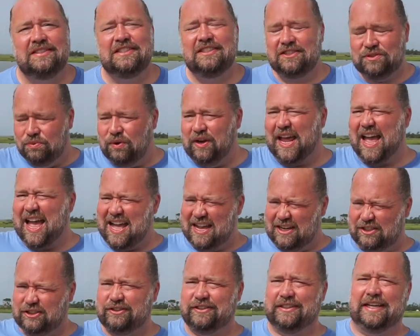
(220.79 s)
This is what
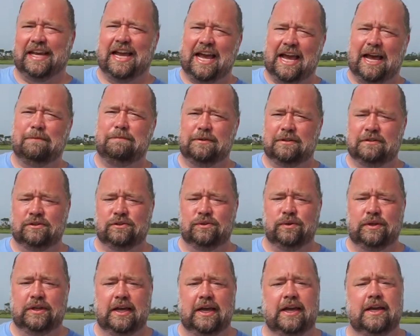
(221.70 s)
actually happens,
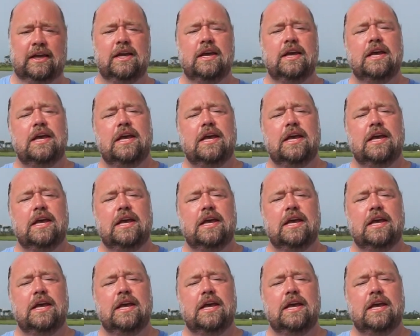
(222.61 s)
okay?